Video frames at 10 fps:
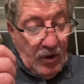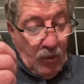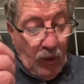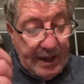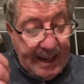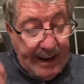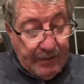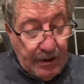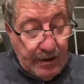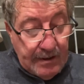
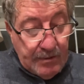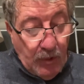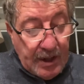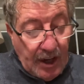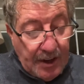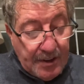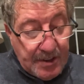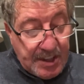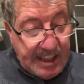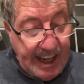whatever, what
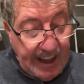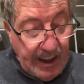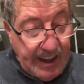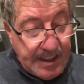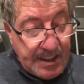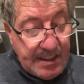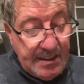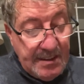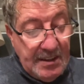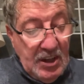others tell us
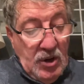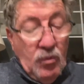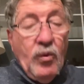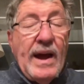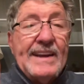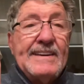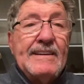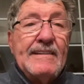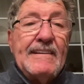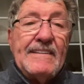
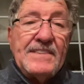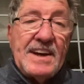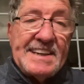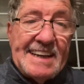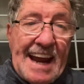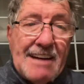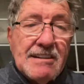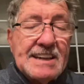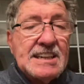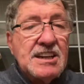when the
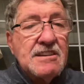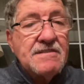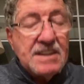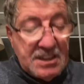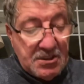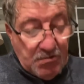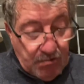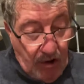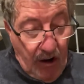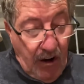narrative is
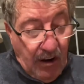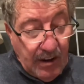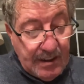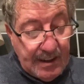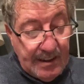wrong